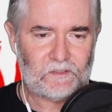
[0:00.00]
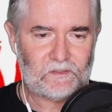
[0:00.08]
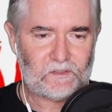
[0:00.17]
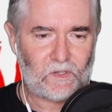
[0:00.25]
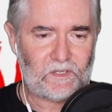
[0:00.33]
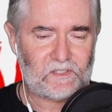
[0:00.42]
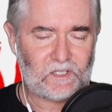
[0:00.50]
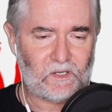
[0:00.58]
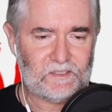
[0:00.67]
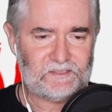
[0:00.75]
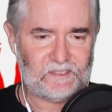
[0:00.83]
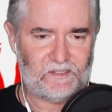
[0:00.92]
Tony
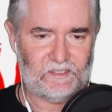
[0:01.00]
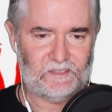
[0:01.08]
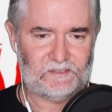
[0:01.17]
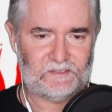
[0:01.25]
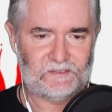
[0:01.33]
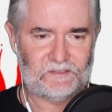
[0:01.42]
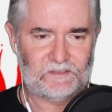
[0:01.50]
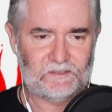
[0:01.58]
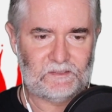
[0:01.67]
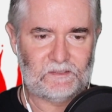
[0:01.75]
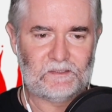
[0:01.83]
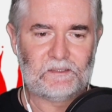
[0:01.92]
Todd is in this.
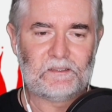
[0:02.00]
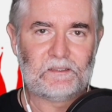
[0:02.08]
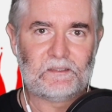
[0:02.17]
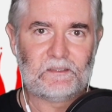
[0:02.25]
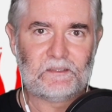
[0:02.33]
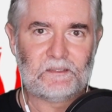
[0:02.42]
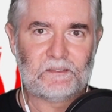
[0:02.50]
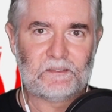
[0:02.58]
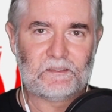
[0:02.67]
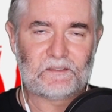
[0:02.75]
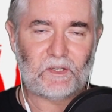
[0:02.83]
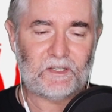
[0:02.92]

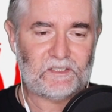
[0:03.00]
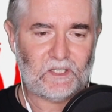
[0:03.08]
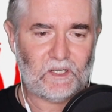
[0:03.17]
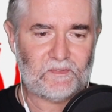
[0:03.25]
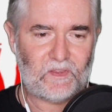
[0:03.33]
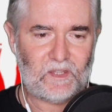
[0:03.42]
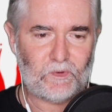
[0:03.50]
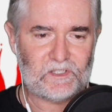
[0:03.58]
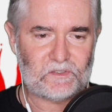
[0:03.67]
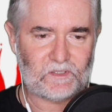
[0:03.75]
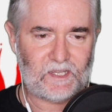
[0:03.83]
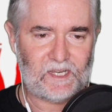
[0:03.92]
Tony Todd, the
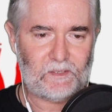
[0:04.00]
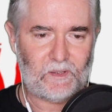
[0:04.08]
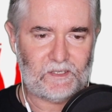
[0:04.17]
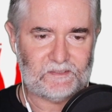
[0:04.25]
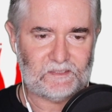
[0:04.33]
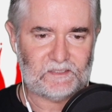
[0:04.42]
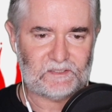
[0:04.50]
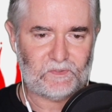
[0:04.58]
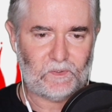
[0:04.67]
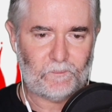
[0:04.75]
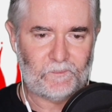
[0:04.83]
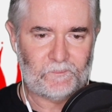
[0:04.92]
original Candyman, is in this
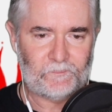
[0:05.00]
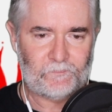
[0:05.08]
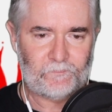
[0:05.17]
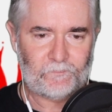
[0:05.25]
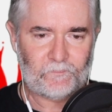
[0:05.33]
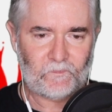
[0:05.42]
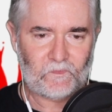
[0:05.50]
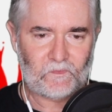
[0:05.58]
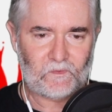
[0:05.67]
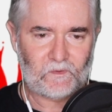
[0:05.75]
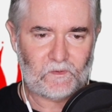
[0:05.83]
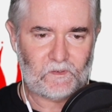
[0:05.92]
film
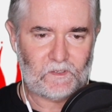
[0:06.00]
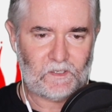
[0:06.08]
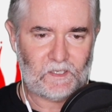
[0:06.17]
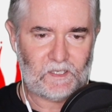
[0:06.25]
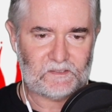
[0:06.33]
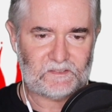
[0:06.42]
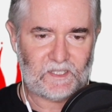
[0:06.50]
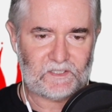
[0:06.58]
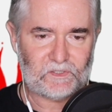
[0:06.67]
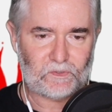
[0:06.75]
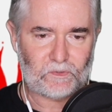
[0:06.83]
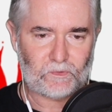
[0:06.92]
as
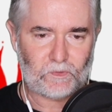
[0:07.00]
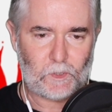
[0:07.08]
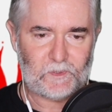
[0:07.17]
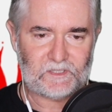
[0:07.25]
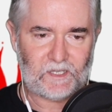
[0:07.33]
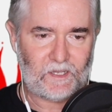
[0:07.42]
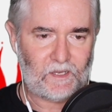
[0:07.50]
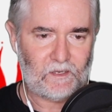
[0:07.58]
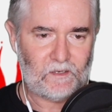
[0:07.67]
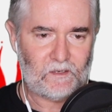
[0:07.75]
Daniel Robitaille.